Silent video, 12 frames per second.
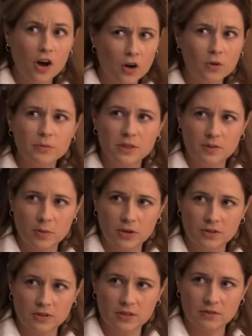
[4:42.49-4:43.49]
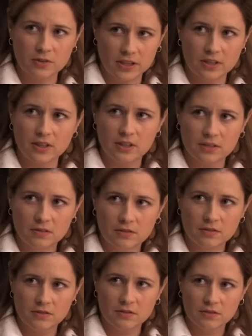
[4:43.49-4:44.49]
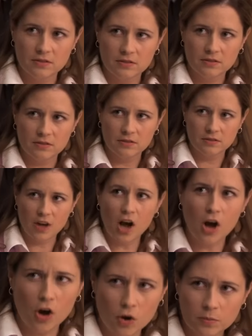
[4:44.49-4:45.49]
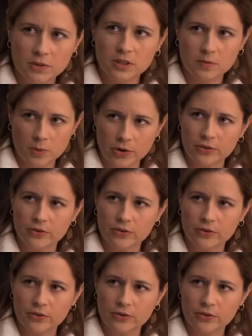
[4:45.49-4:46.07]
A homeless person, really. A homeless